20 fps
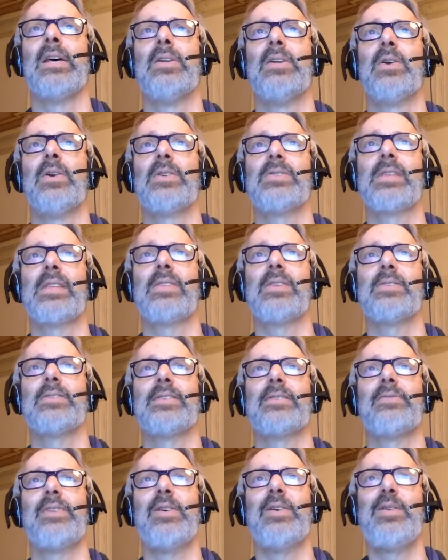Notice that
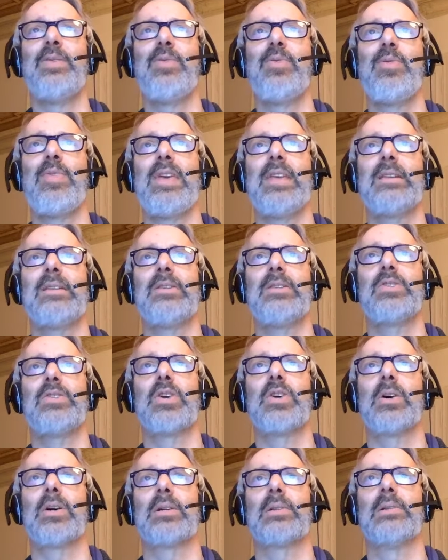there's a very thin,
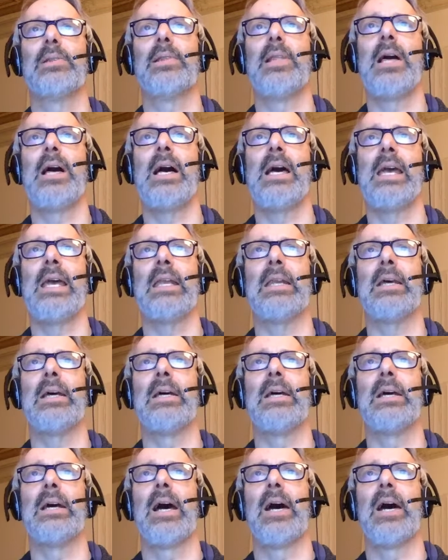dark line